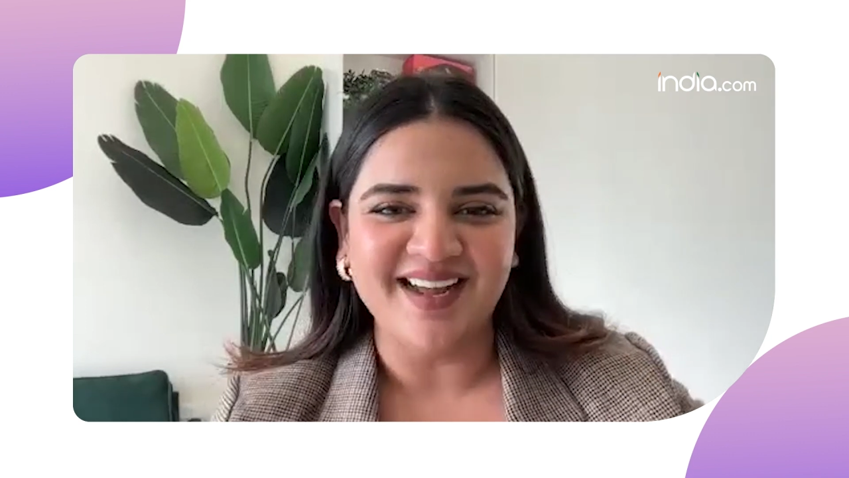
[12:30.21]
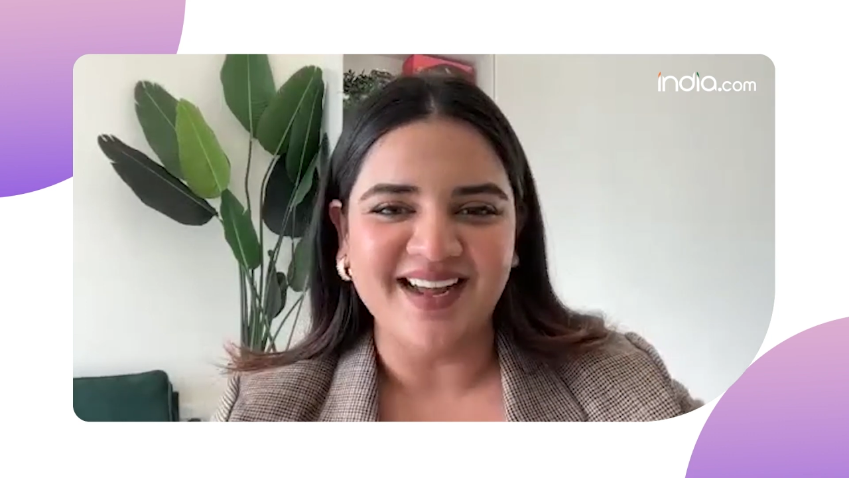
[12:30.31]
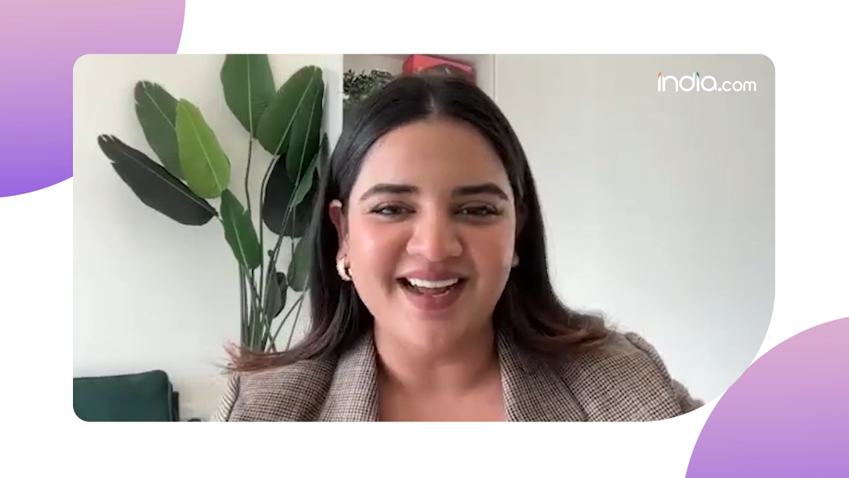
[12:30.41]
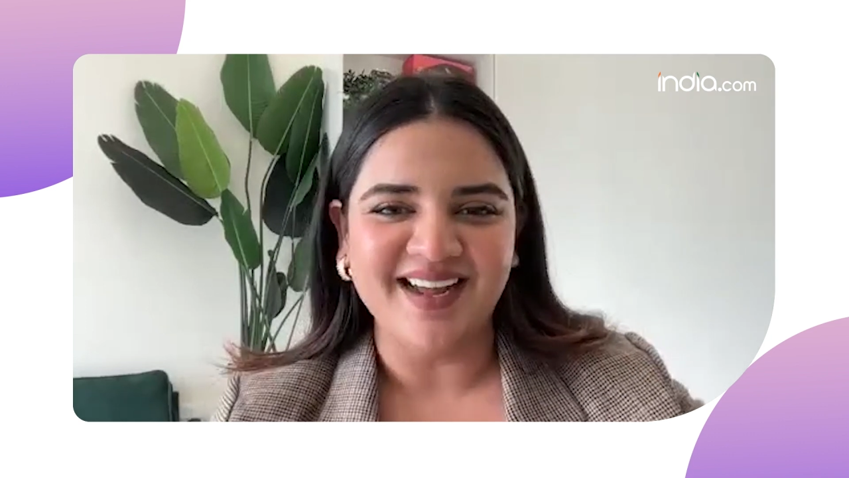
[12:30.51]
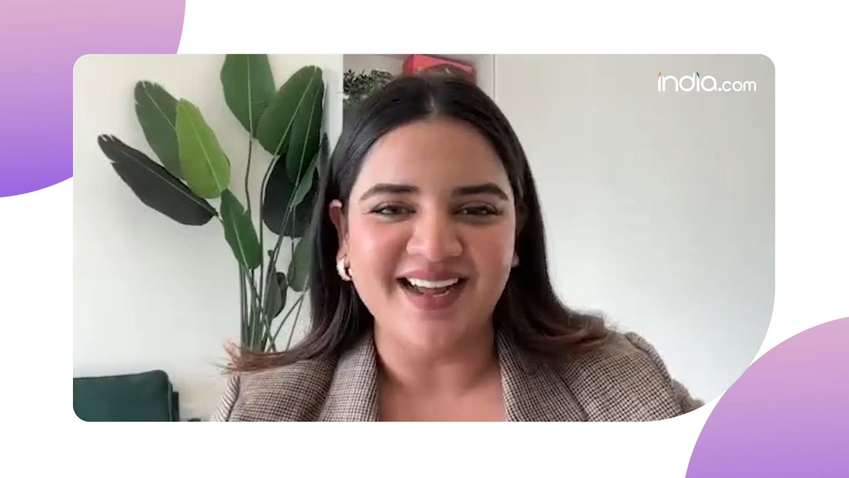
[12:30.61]

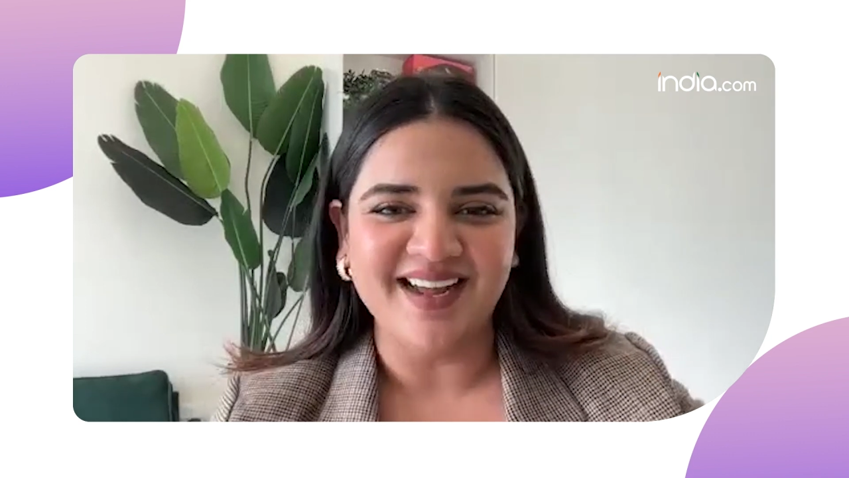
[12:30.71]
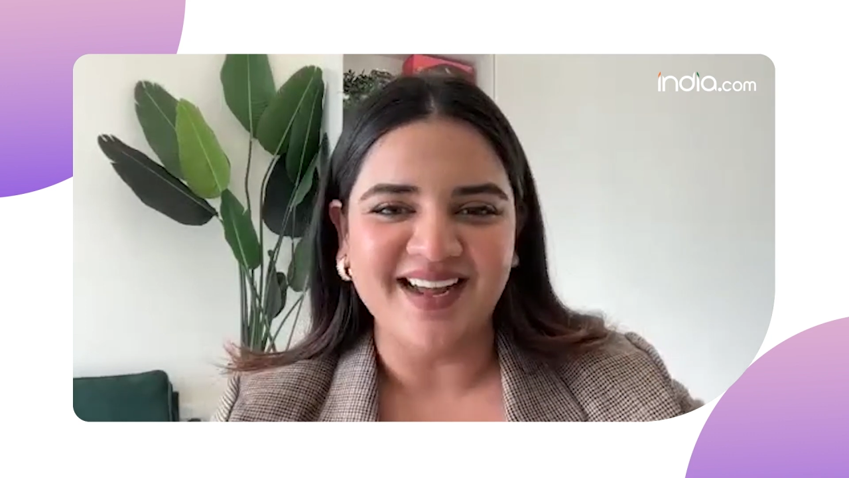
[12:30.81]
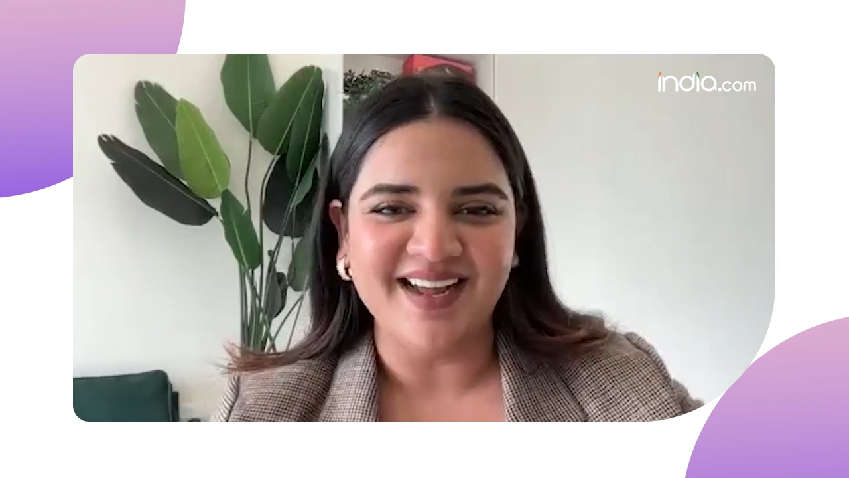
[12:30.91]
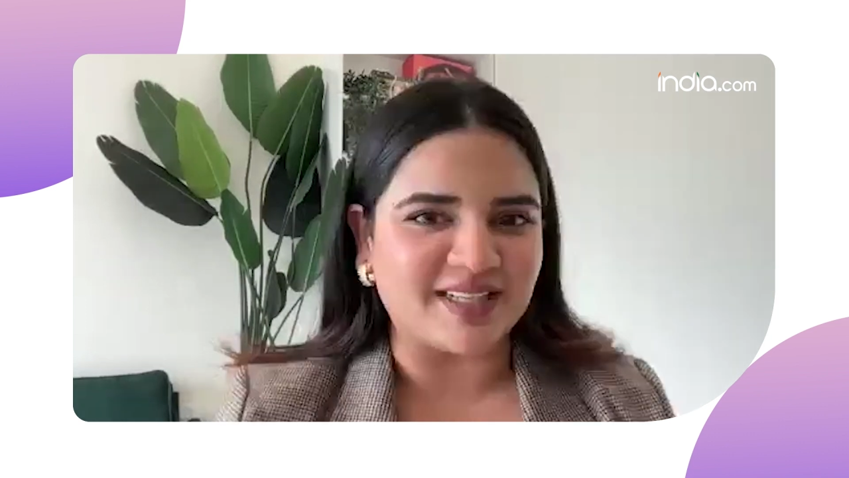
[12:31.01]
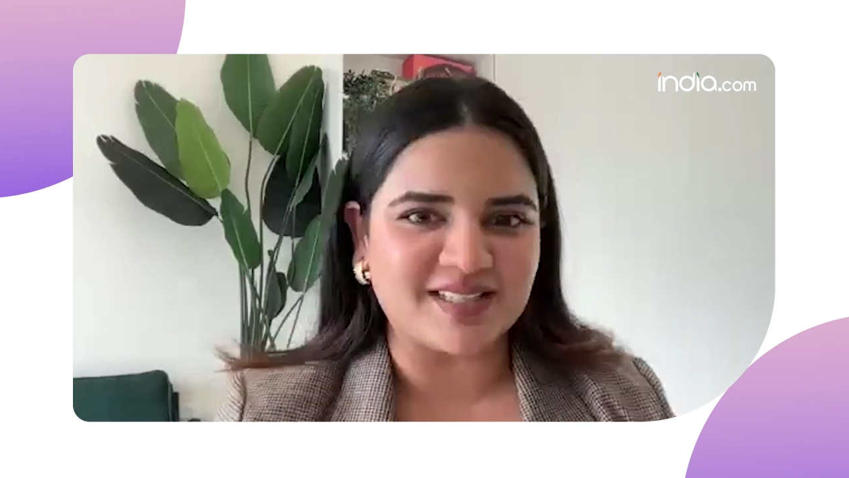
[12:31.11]
I
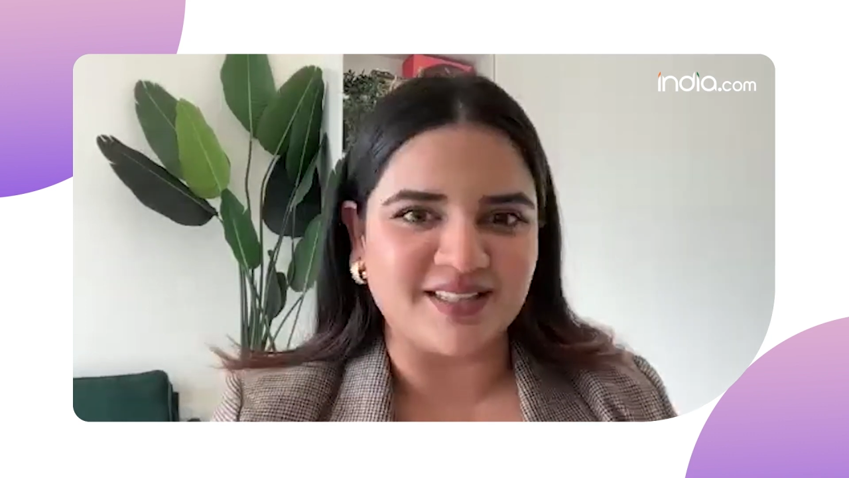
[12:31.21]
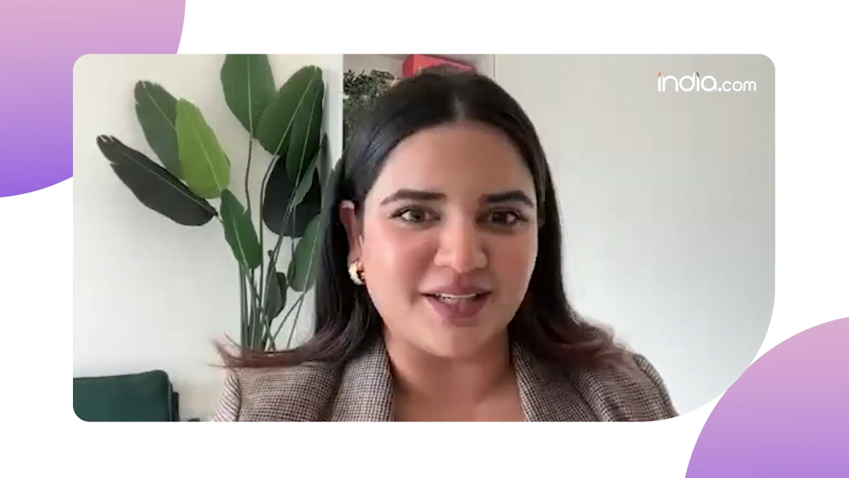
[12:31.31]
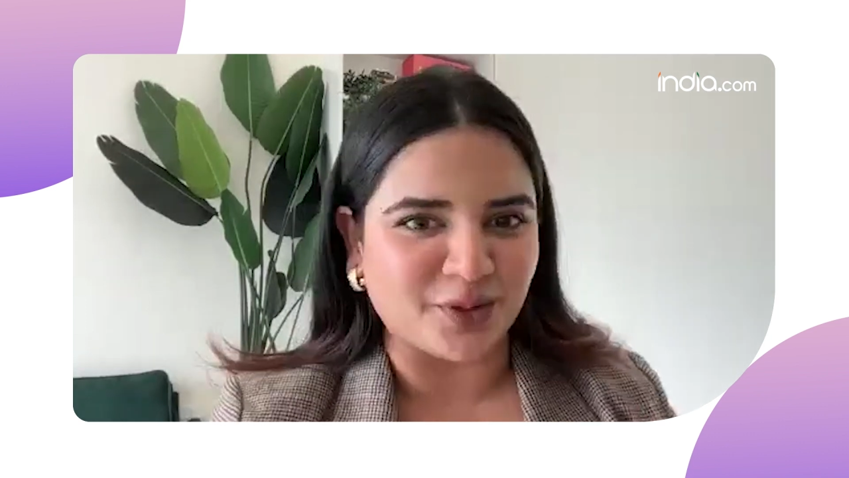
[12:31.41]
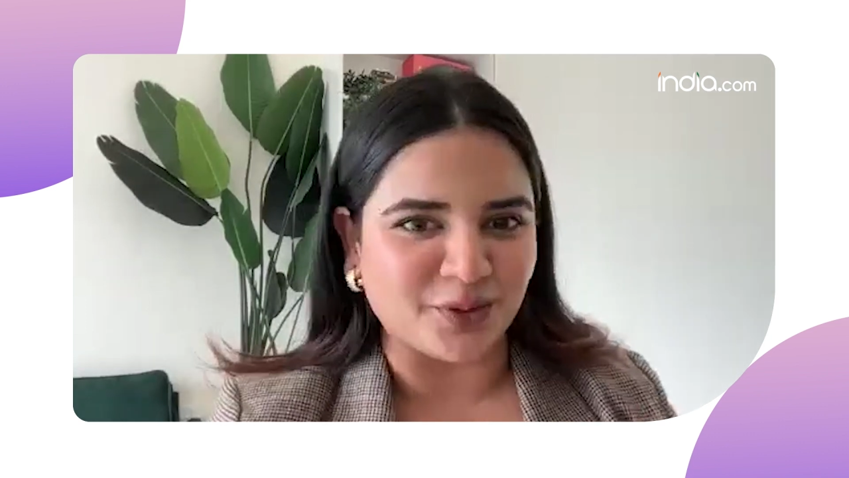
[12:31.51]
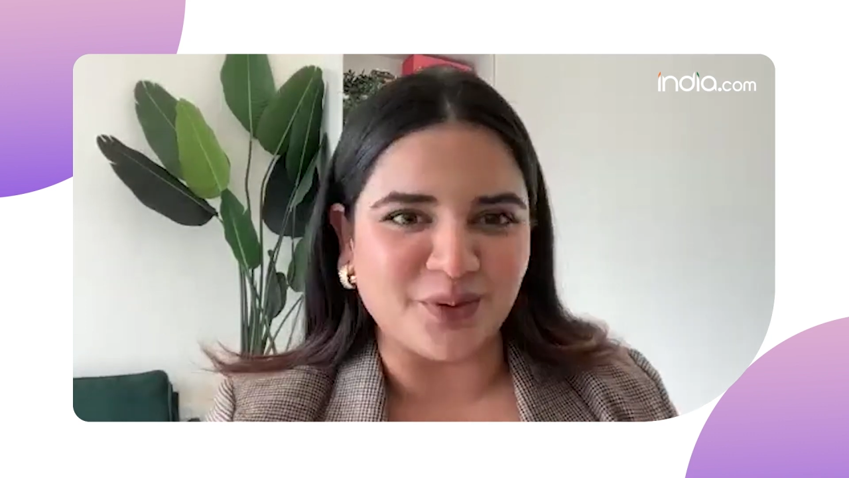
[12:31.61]
don't mix
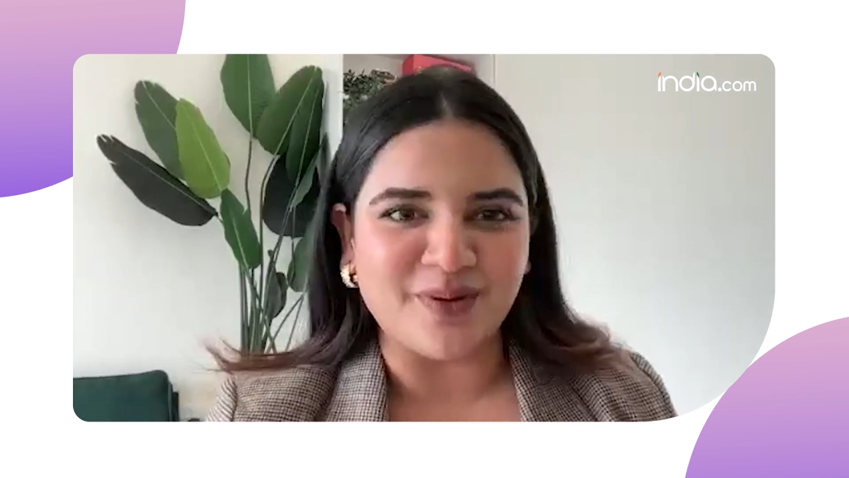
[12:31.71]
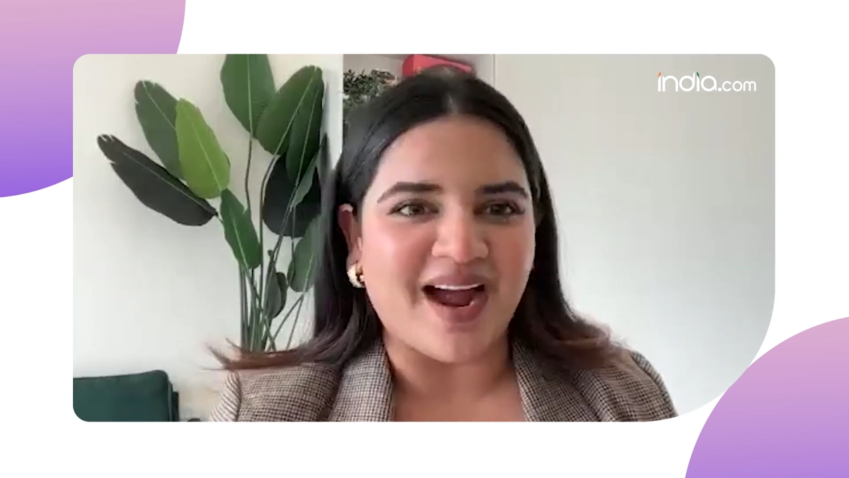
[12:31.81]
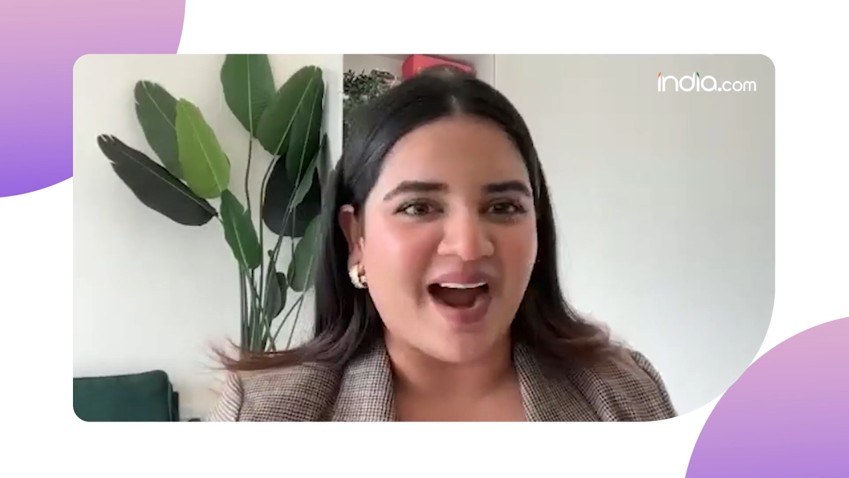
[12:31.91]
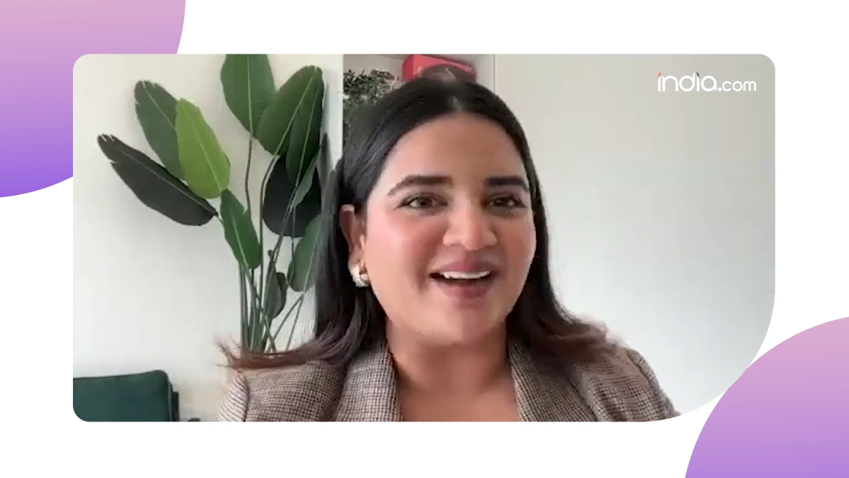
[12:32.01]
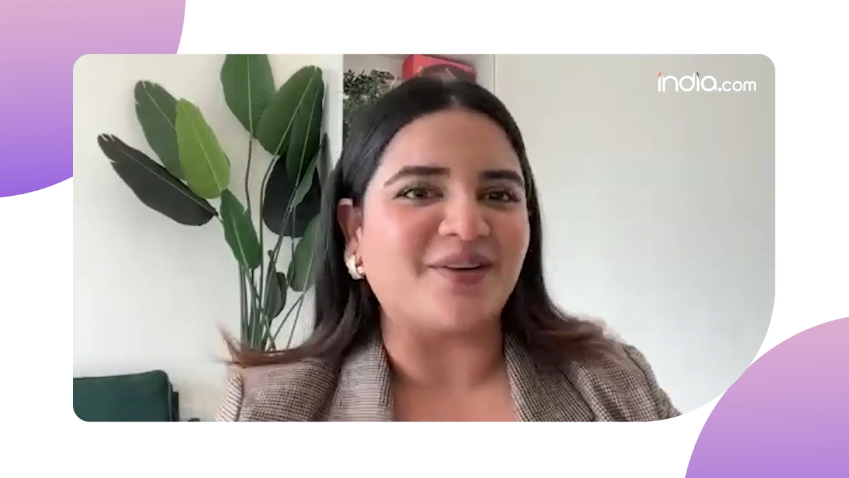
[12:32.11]
the two
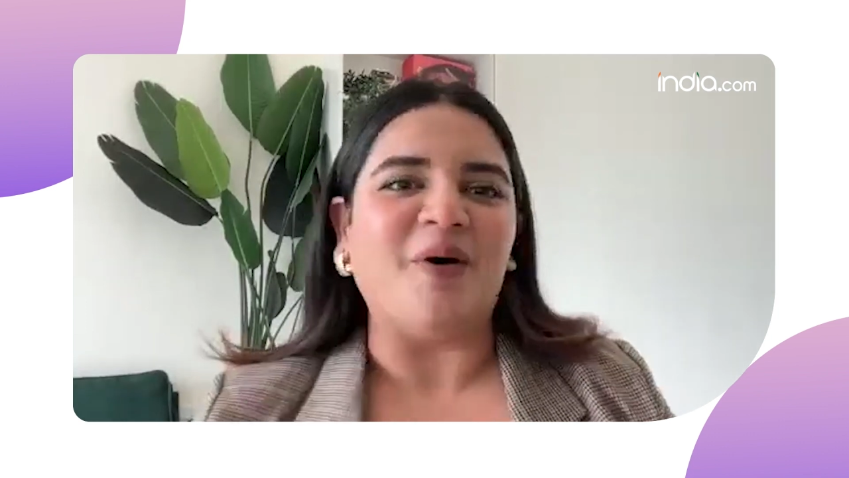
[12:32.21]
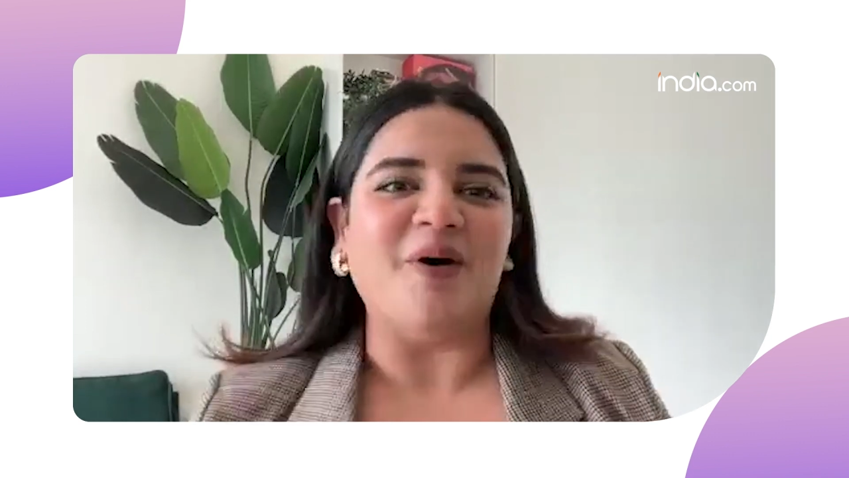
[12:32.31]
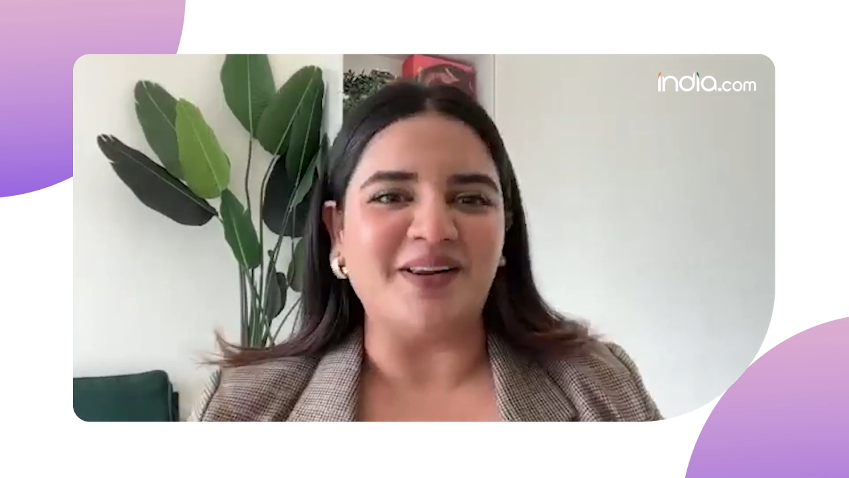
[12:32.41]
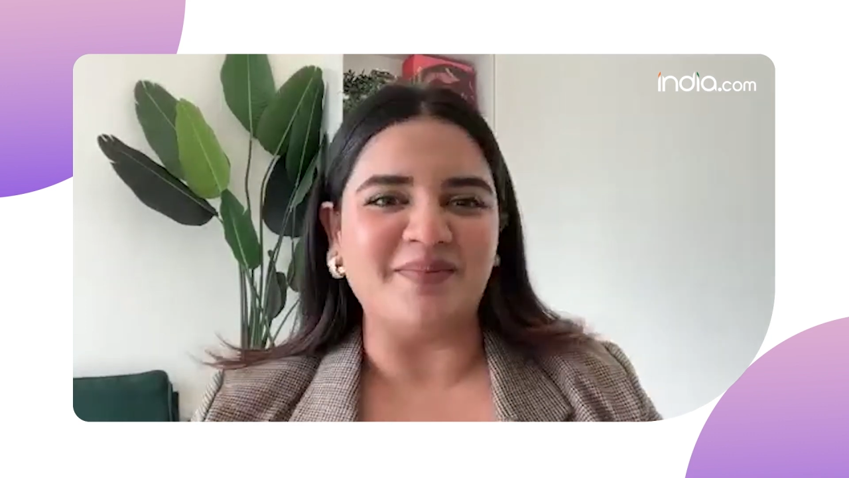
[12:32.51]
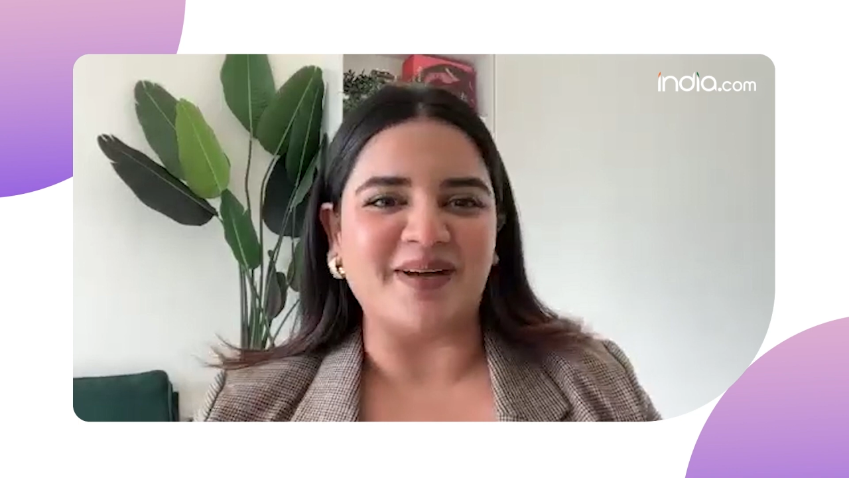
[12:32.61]
at all,